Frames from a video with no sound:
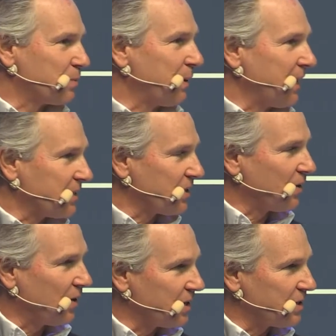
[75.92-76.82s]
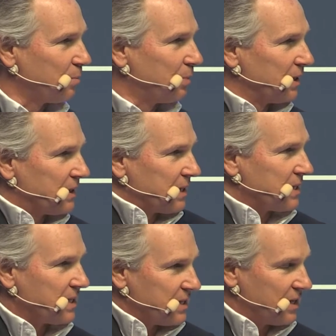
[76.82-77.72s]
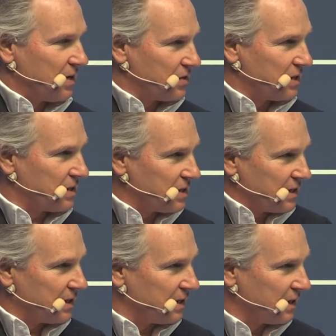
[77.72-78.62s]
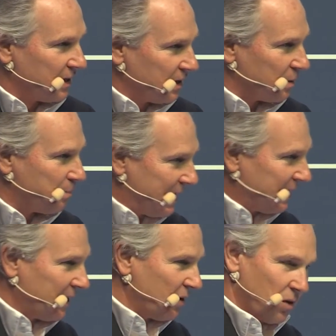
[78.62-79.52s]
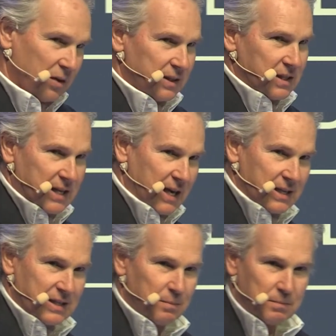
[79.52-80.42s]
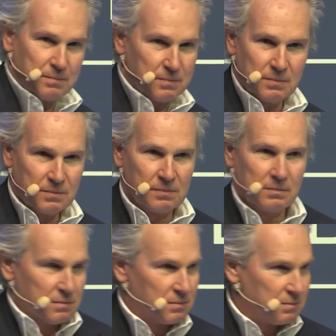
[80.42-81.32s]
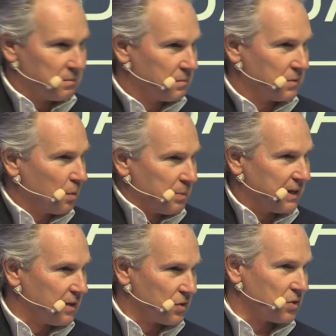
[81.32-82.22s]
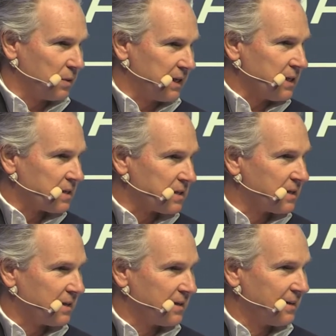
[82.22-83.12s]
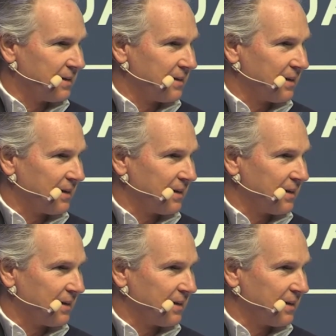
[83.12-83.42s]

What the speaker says: banks across the Baltic says he goes into the banking hall these days and nobody knows who he is. I